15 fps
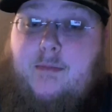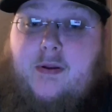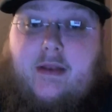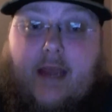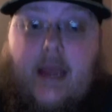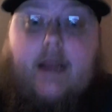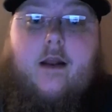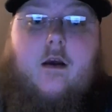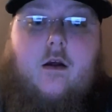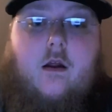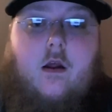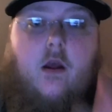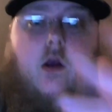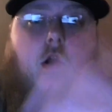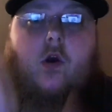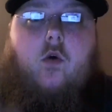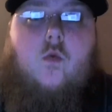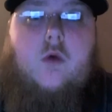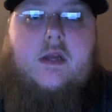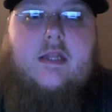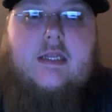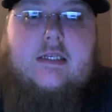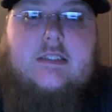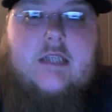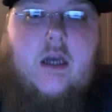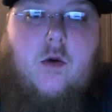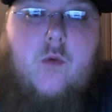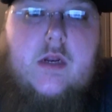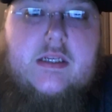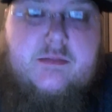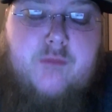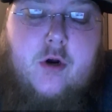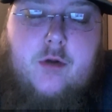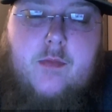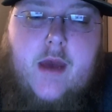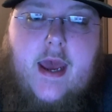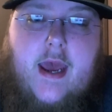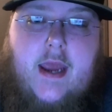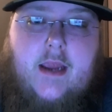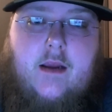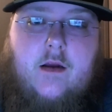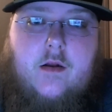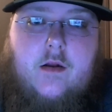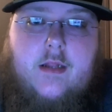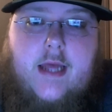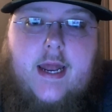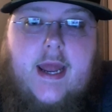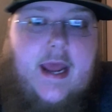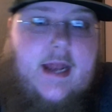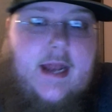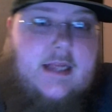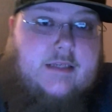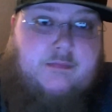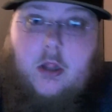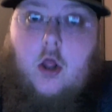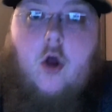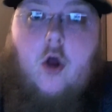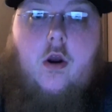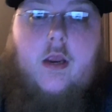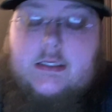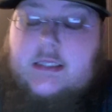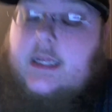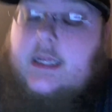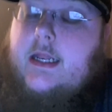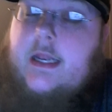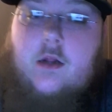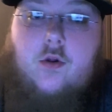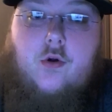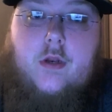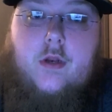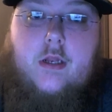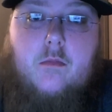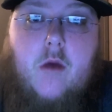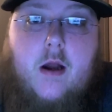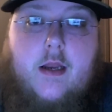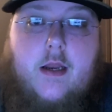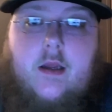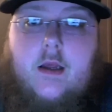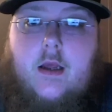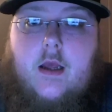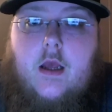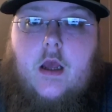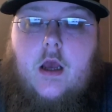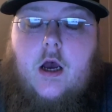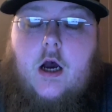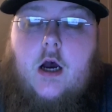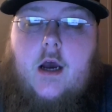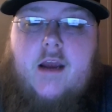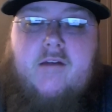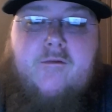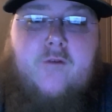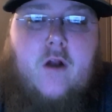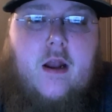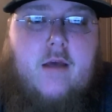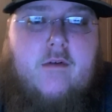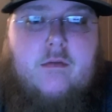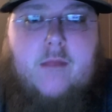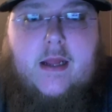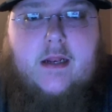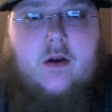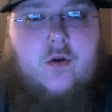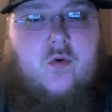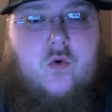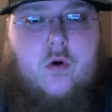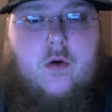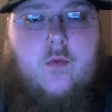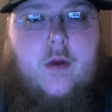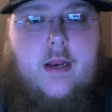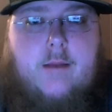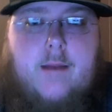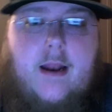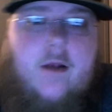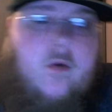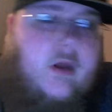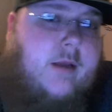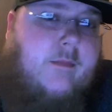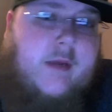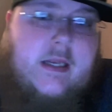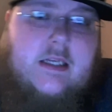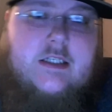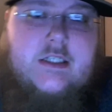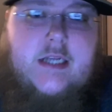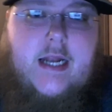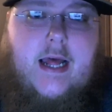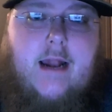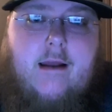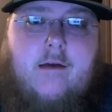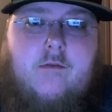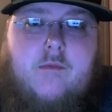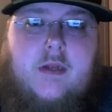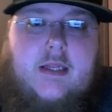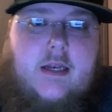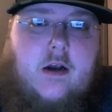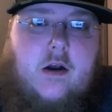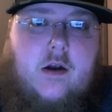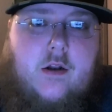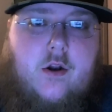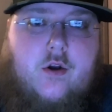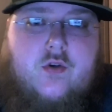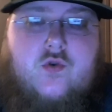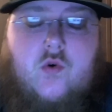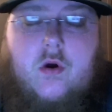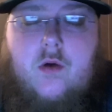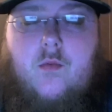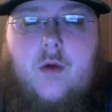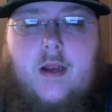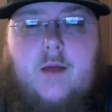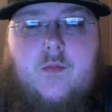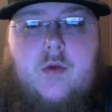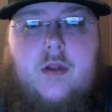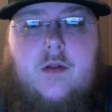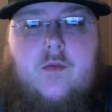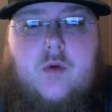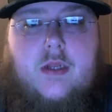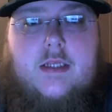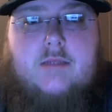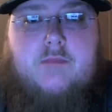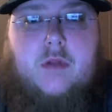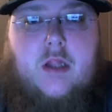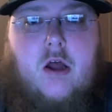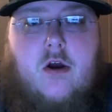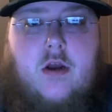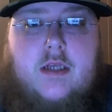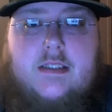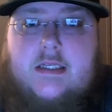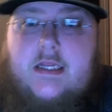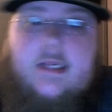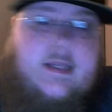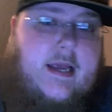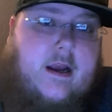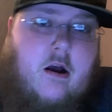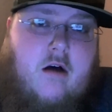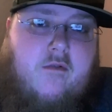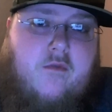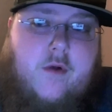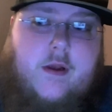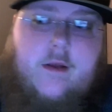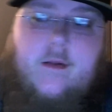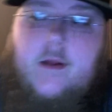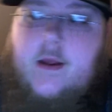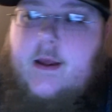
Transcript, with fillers: potato with his uh, with his book bag that had his belongings in it, including the money. Uh, in front of him, like they're toying with him. Not only beat the shit out of him, but then they're they're toying with him with, with his belongings and then take off with it.